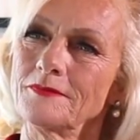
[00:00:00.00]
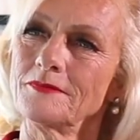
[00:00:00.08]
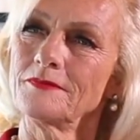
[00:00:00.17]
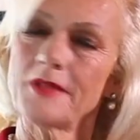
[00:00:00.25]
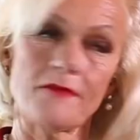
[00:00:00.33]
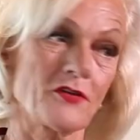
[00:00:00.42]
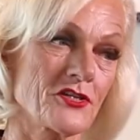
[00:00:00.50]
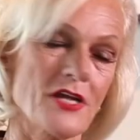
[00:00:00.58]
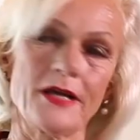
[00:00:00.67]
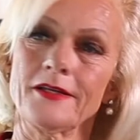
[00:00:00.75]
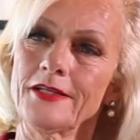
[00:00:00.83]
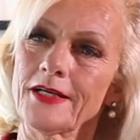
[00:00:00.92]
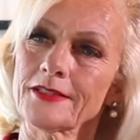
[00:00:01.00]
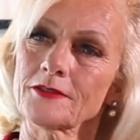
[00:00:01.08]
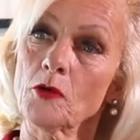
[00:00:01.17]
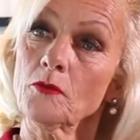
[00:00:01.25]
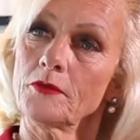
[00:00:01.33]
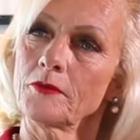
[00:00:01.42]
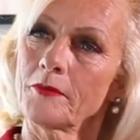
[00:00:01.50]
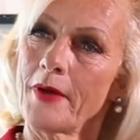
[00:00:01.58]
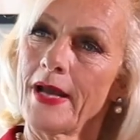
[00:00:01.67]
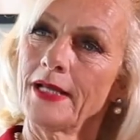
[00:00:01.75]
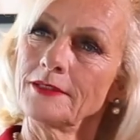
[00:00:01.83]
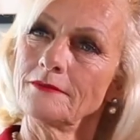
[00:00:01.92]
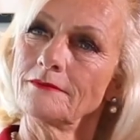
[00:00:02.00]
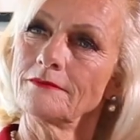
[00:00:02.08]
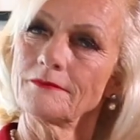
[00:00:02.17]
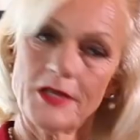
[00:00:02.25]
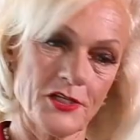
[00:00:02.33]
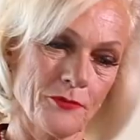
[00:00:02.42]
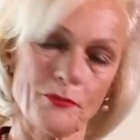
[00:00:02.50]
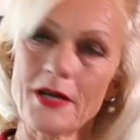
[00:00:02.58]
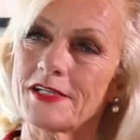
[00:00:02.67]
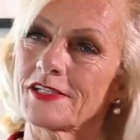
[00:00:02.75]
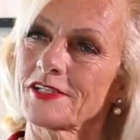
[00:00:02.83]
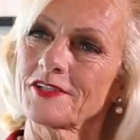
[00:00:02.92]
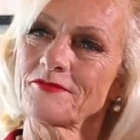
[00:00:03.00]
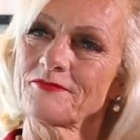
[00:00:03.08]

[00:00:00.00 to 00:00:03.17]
They have the sign in the yard. Oh, you want to buy? There's the price.